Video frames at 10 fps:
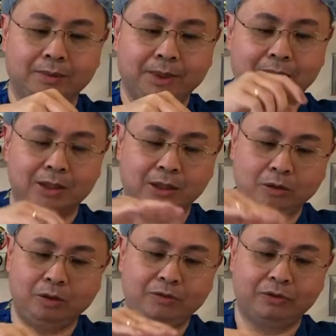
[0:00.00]
be
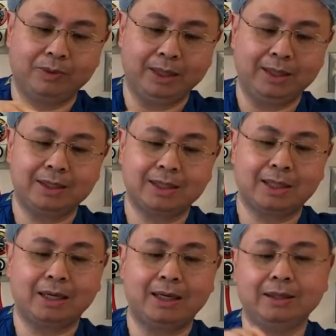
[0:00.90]
excluded from the
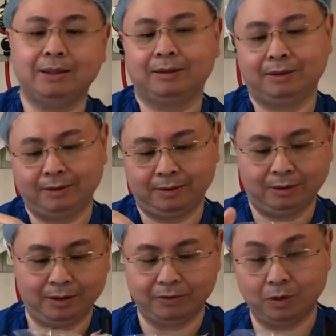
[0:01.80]
inside
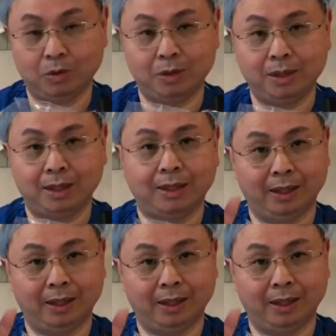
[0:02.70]
of the hood,